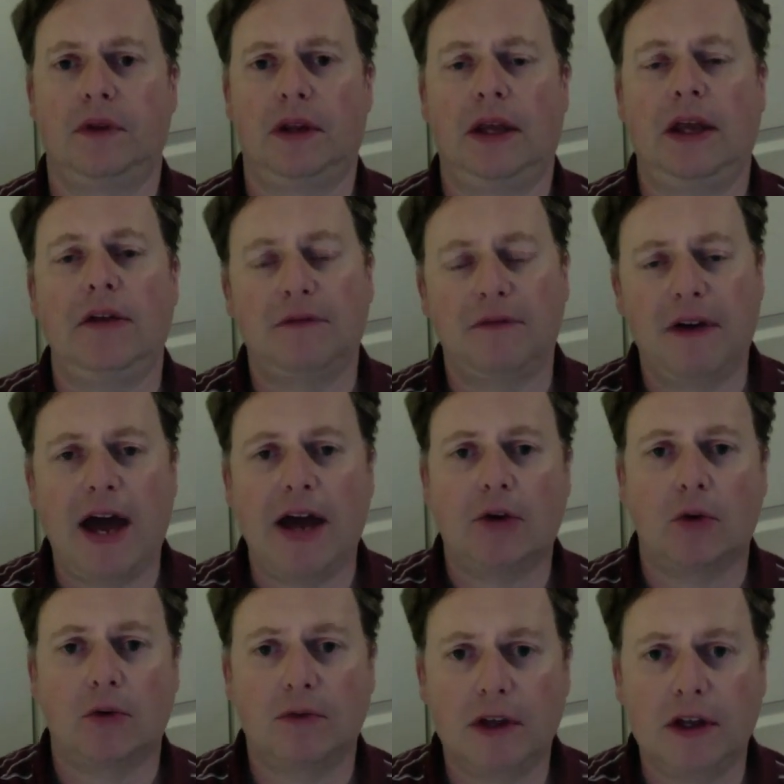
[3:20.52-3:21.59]
In fact,
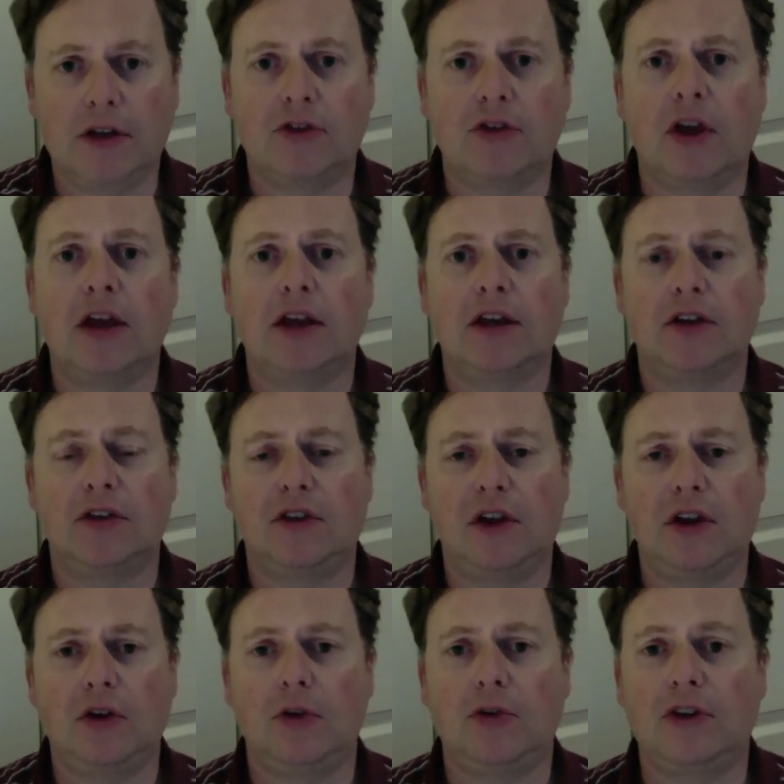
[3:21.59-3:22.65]
revenge
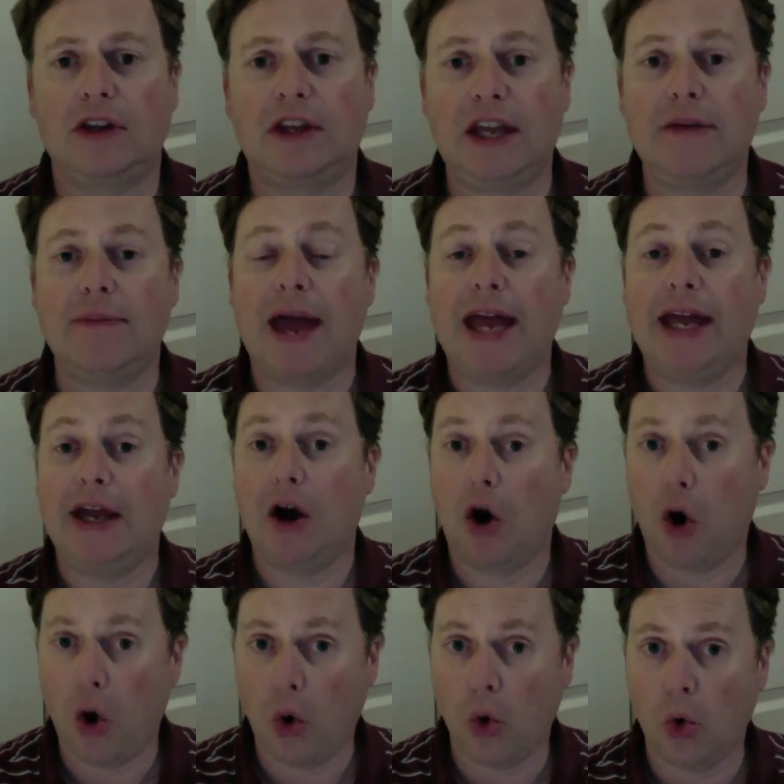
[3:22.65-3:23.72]
continues to keep a
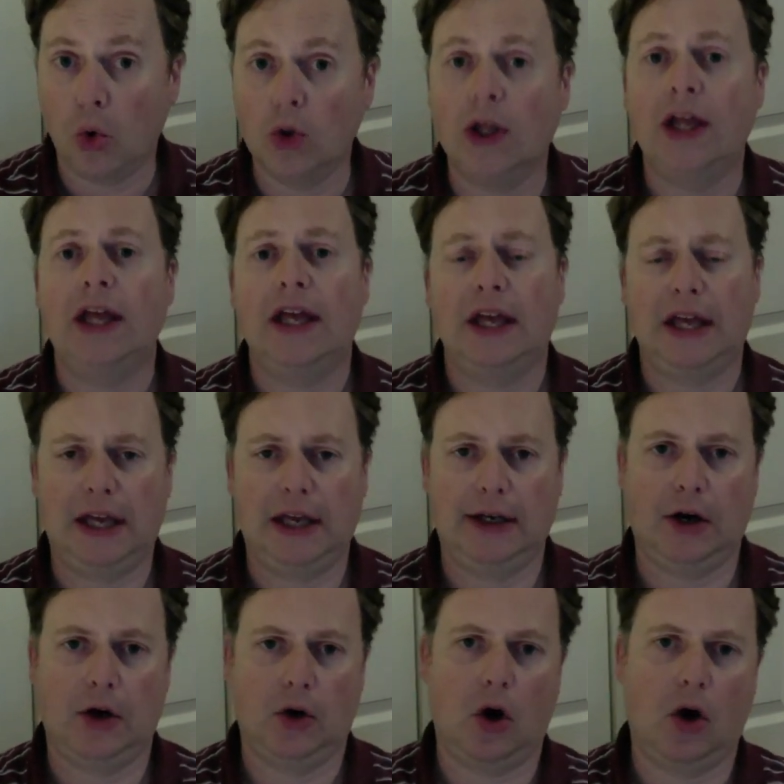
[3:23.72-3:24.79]
hole in
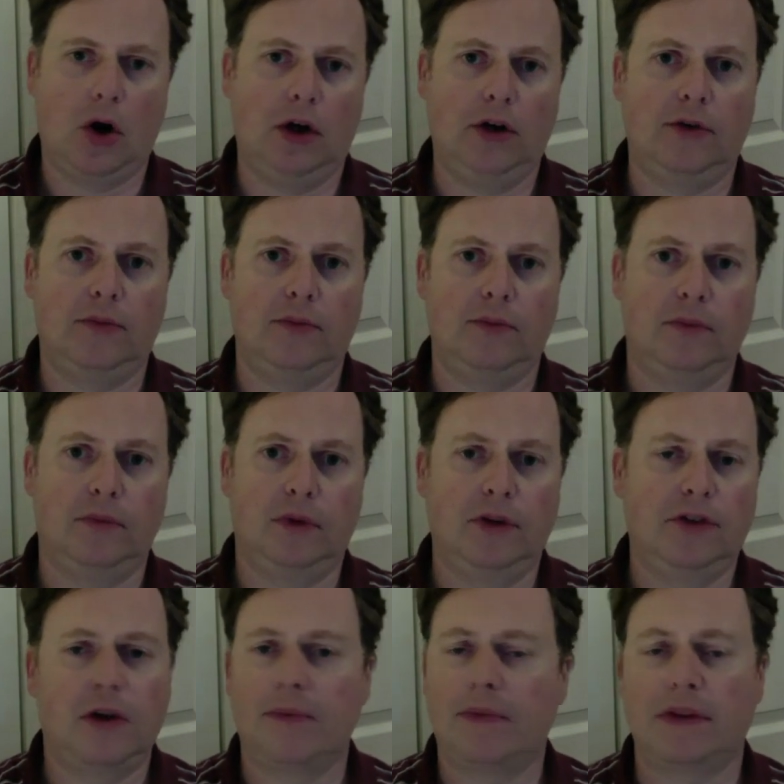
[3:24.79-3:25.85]
our heart,
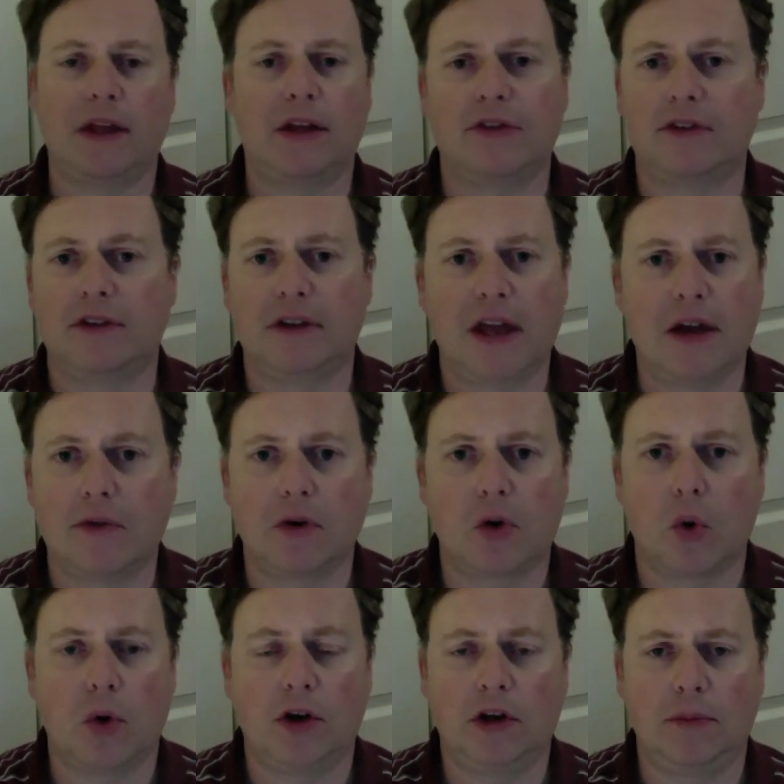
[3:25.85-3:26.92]
something that's never
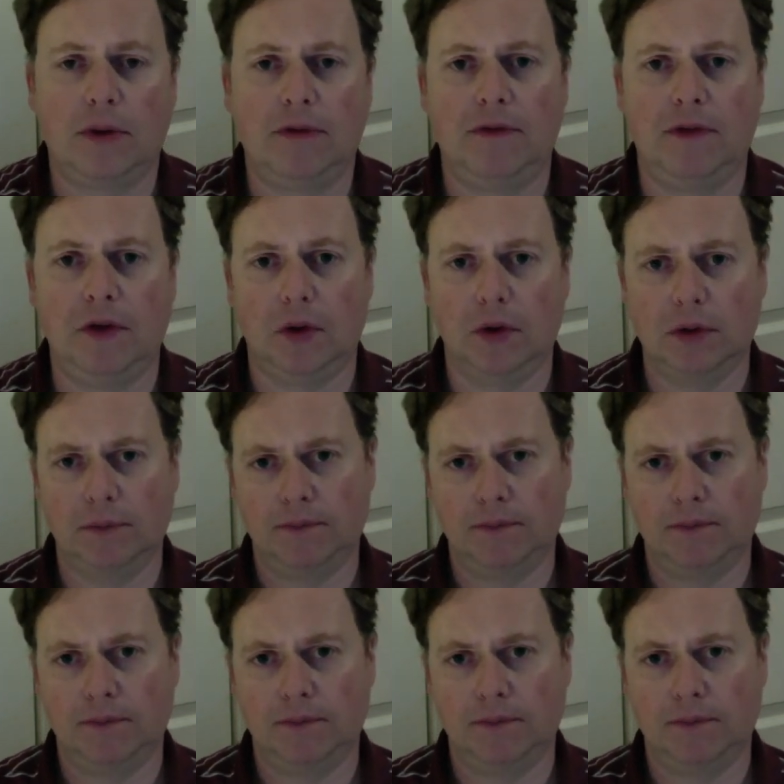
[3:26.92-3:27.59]
going to be filled.